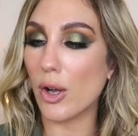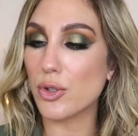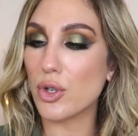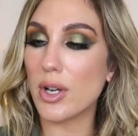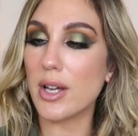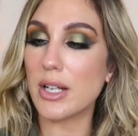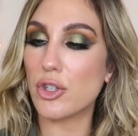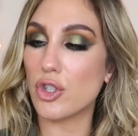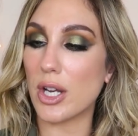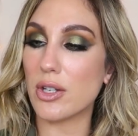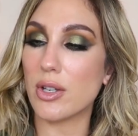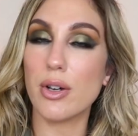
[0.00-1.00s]
Ultra
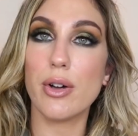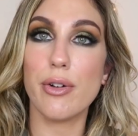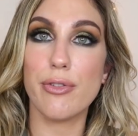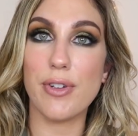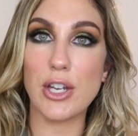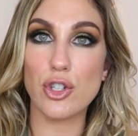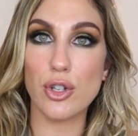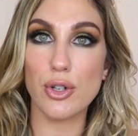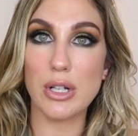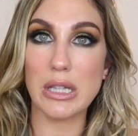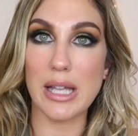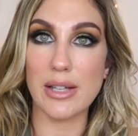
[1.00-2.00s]
Gentle Facial
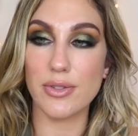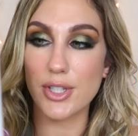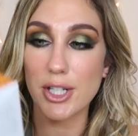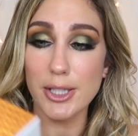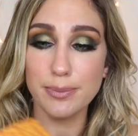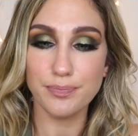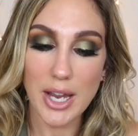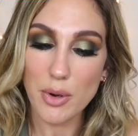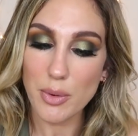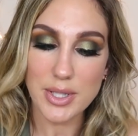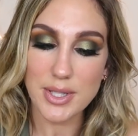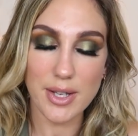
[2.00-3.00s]
Cleanser. I
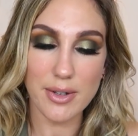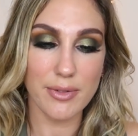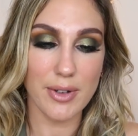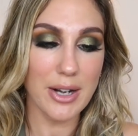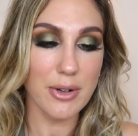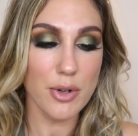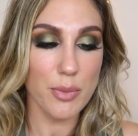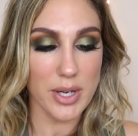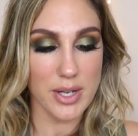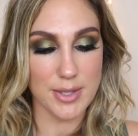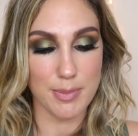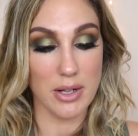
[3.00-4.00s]
always love, I don't know what
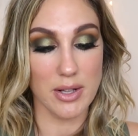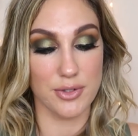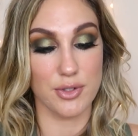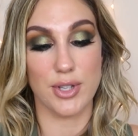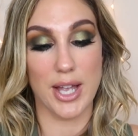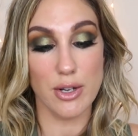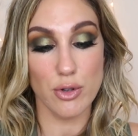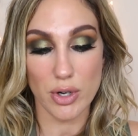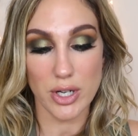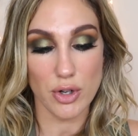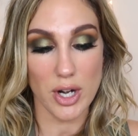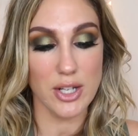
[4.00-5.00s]
it is about cleansers. I
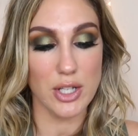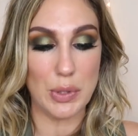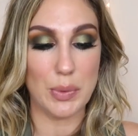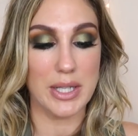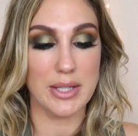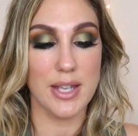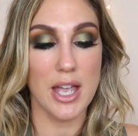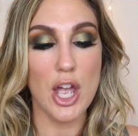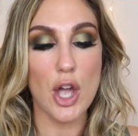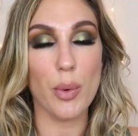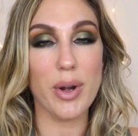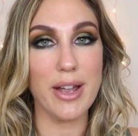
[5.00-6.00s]
enjoy trying new ones.
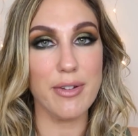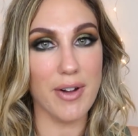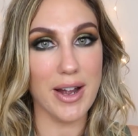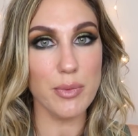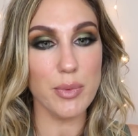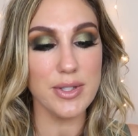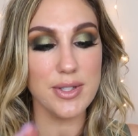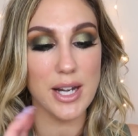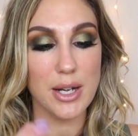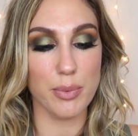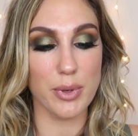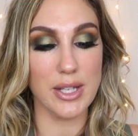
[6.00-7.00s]
When I find ones
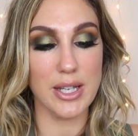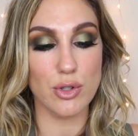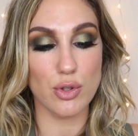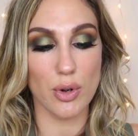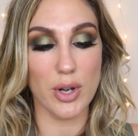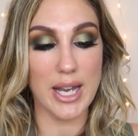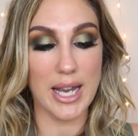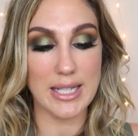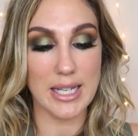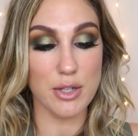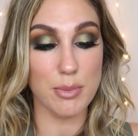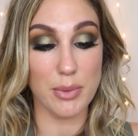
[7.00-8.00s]
that I really enjoy, I
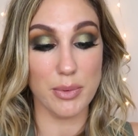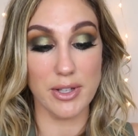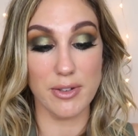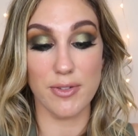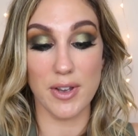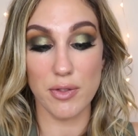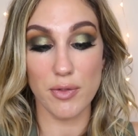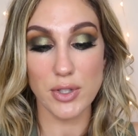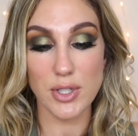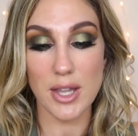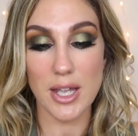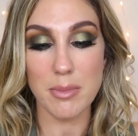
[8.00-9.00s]
tend to be really faithful
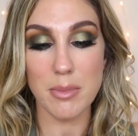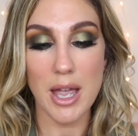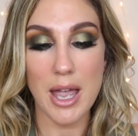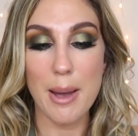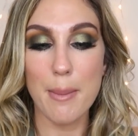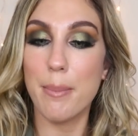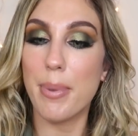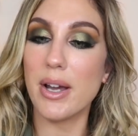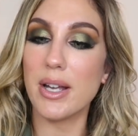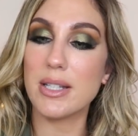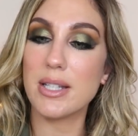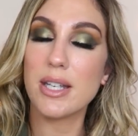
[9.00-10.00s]
to them.
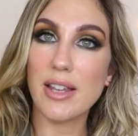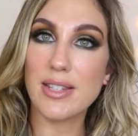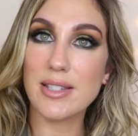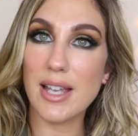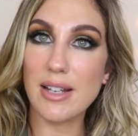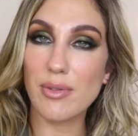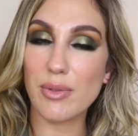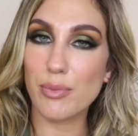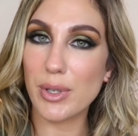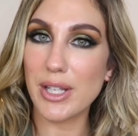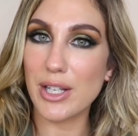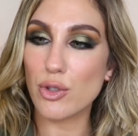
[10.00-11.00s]
But since I
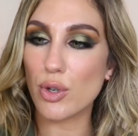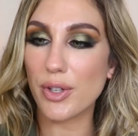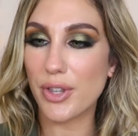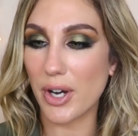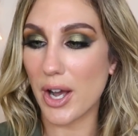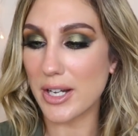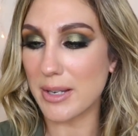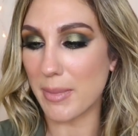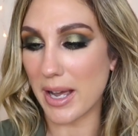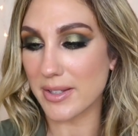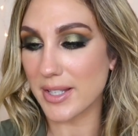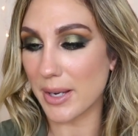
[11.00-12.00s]
really enjoyed their honey
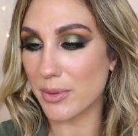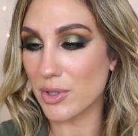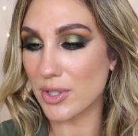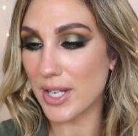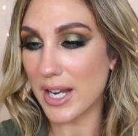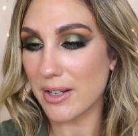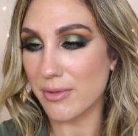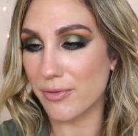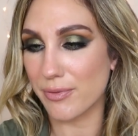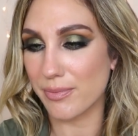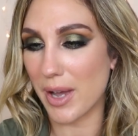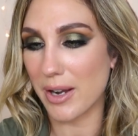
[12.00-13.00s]
mask, I was just kind
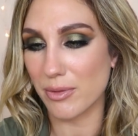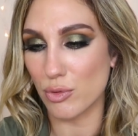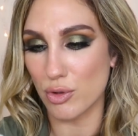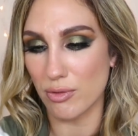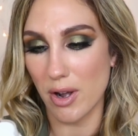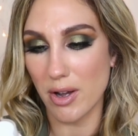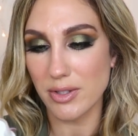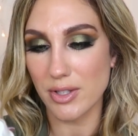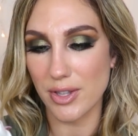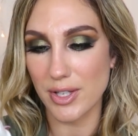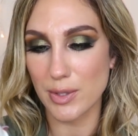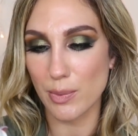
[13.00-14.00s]
of drawn
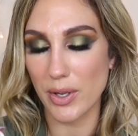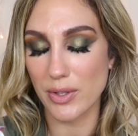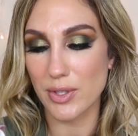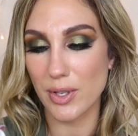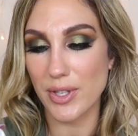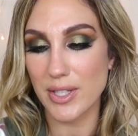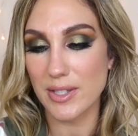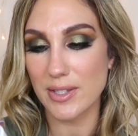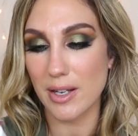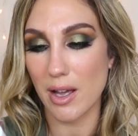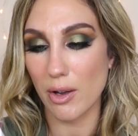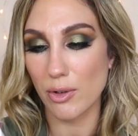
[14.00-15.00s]
to this one. So this is
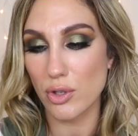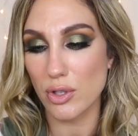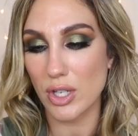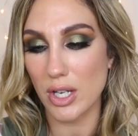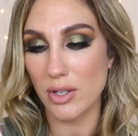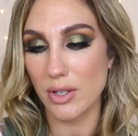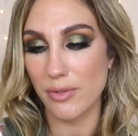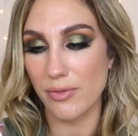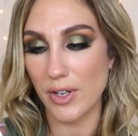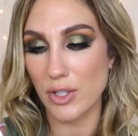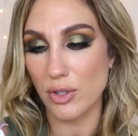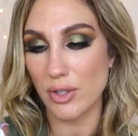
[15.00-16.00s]
an ultra gentle
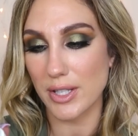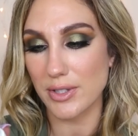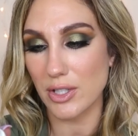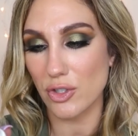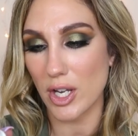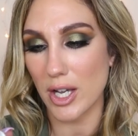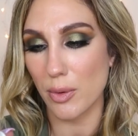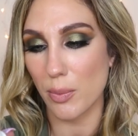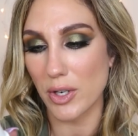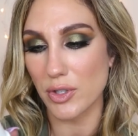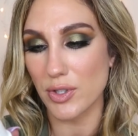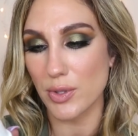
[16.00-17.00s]
facial cleansing gel,
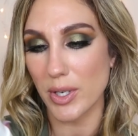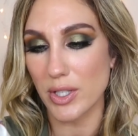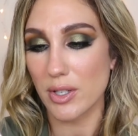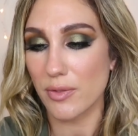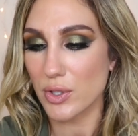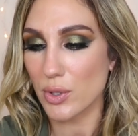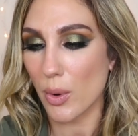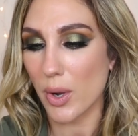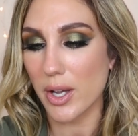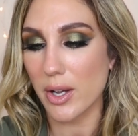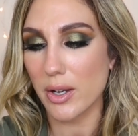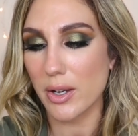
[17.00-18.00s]
washes away surface
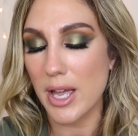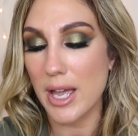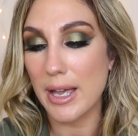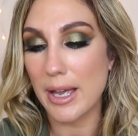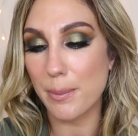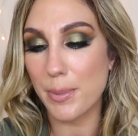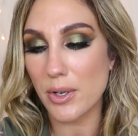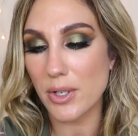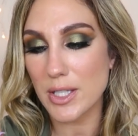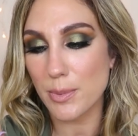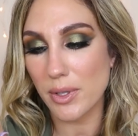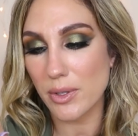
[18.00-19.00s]
oil,
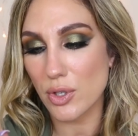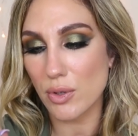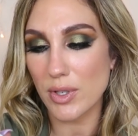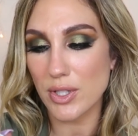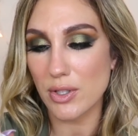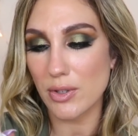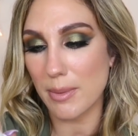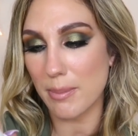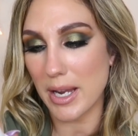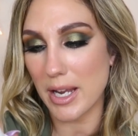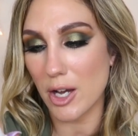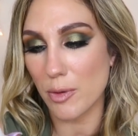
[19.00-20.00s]
impurities, pollution, residue, and
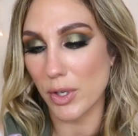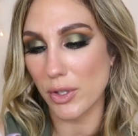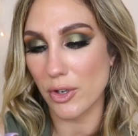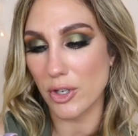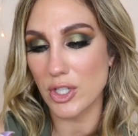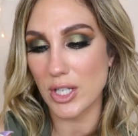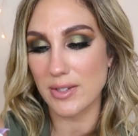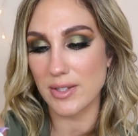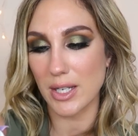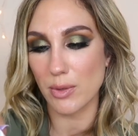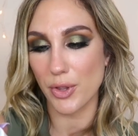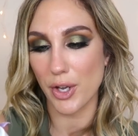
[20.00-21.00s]
makeup while nourishing
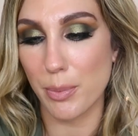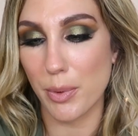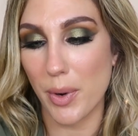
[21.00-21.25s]
skin with our